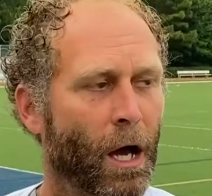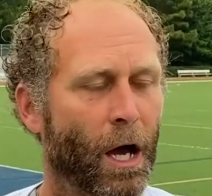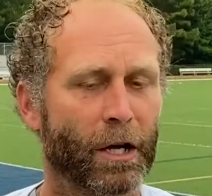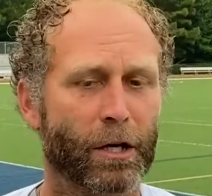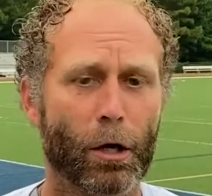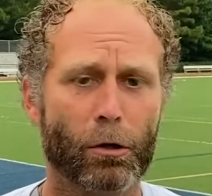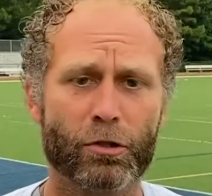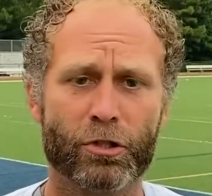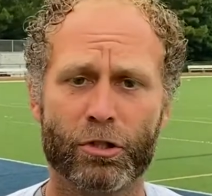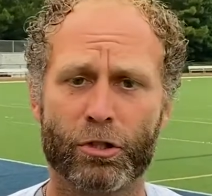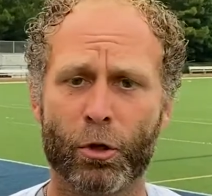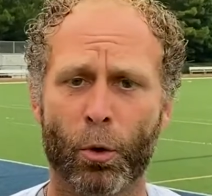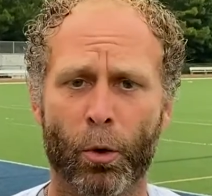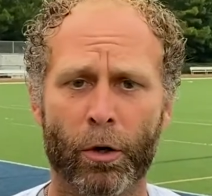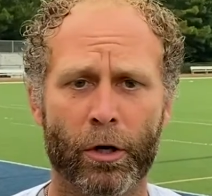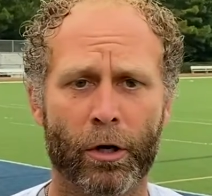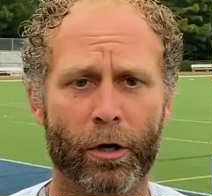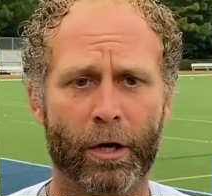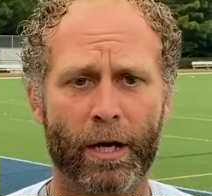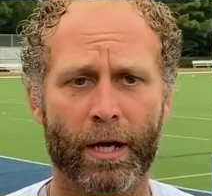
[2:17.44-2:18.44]
Coach
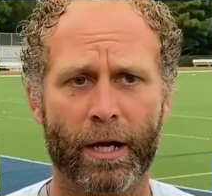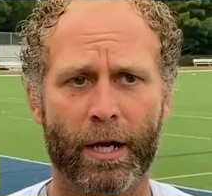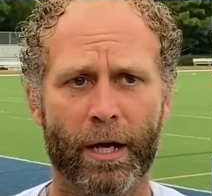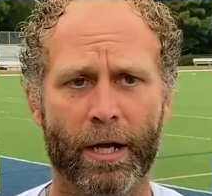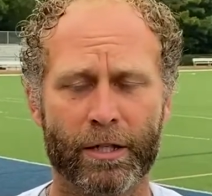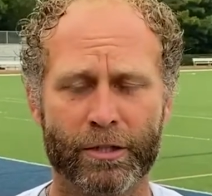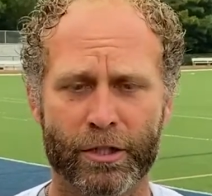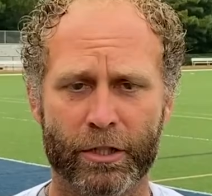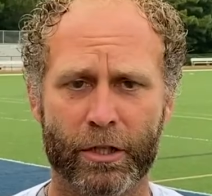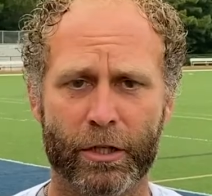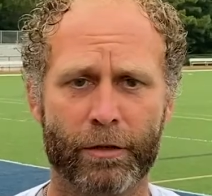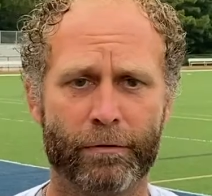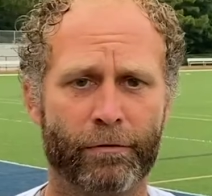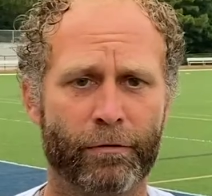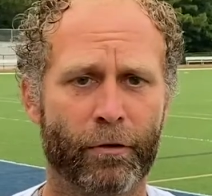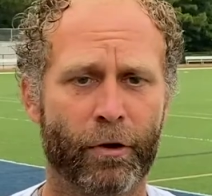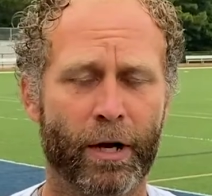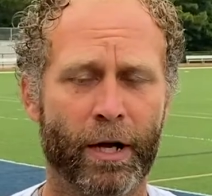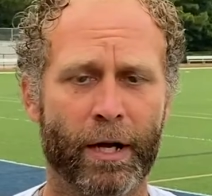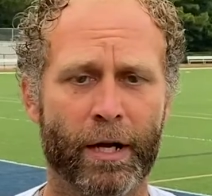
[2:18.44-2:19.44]
Joyner, he's a good
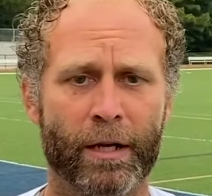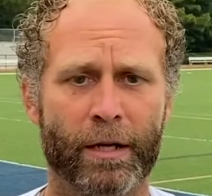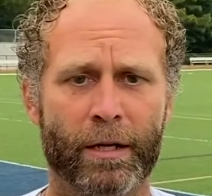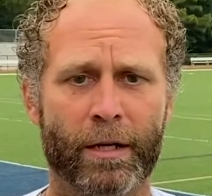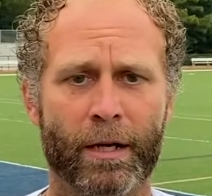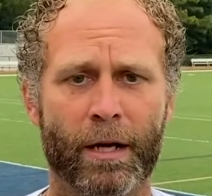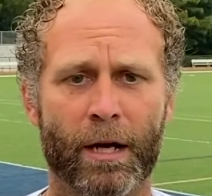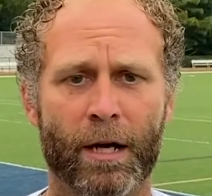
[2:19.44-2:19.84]
friend.